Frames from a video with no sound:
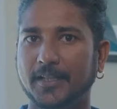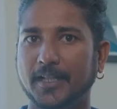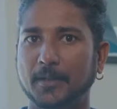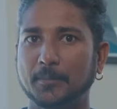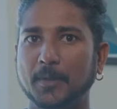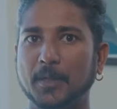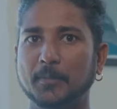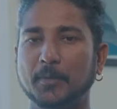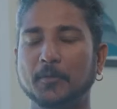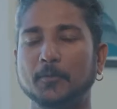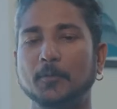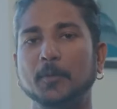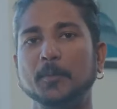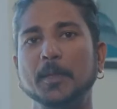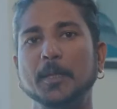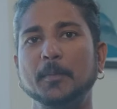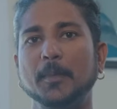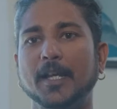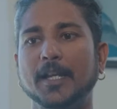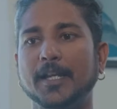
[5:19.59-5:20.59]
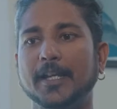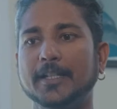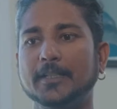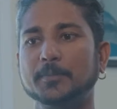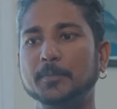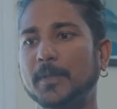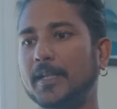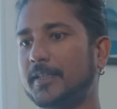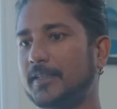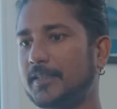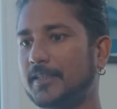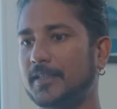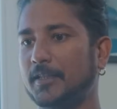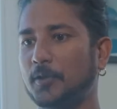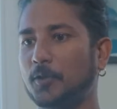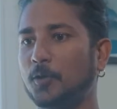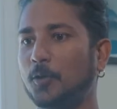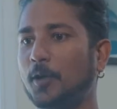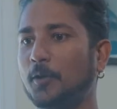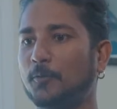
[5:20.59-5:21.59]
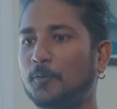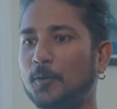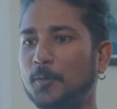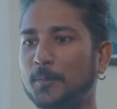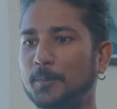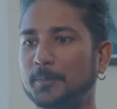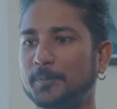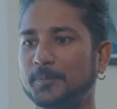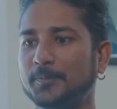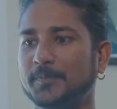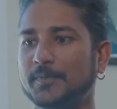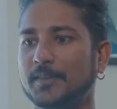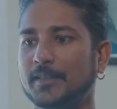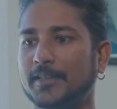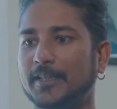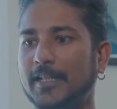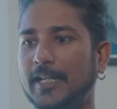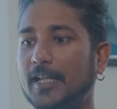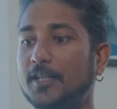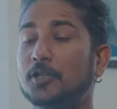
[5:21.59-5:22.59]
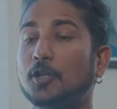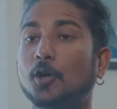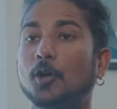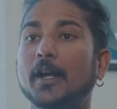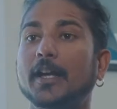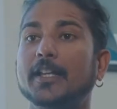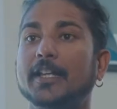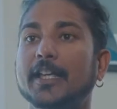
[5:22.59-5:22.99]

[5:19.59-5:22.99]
I'm coming from Himalayas, practicing yoga from as long I